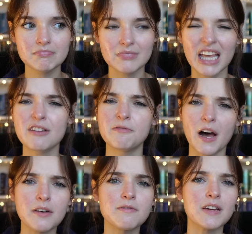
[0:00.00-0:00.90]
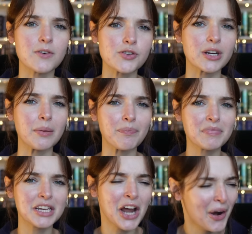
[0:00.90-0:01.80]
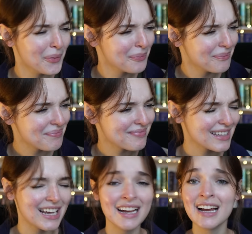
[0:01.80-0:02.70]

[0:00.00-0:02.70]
like a fun fever dream, you know?